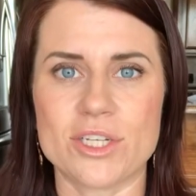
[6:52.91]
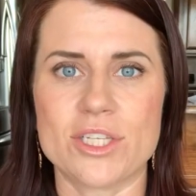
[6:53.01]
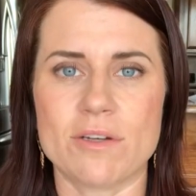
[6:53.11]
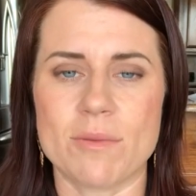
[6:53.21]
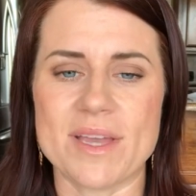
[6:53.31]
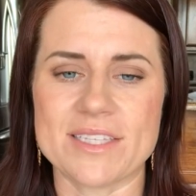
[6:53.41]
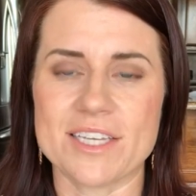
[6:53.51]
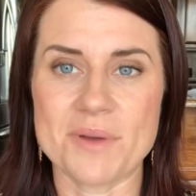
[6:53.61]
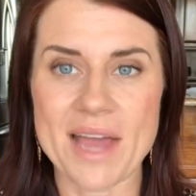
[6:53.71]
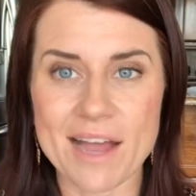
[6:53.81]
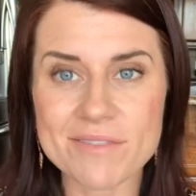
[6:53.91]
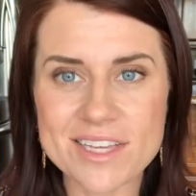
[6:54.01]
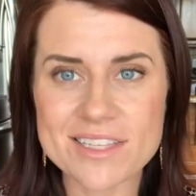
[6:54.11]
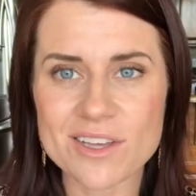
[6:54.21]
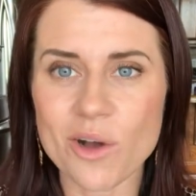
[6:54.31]
So amazing. So have
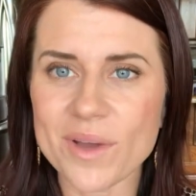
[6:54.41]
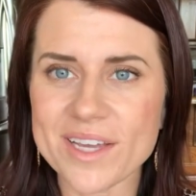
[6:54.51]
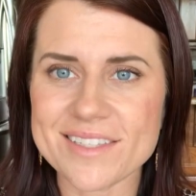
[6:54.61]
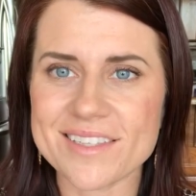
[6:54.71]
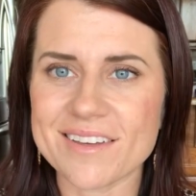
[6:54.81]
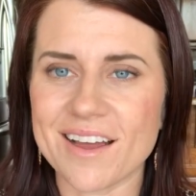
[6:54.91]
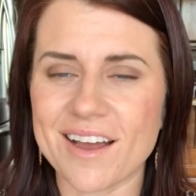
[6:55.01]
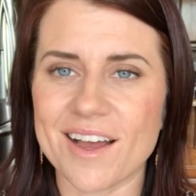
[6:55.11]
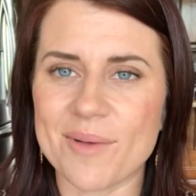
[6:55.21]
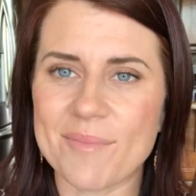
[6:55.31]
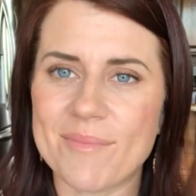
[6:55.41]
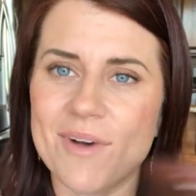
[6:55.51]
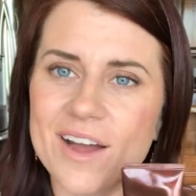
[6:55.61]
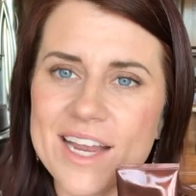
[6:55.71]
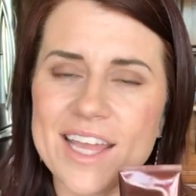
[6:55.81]
this always
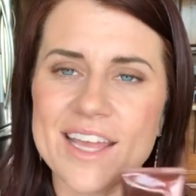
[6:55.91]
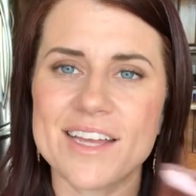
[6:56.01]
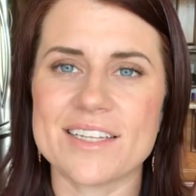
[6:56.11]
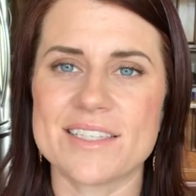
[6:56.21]
on hand.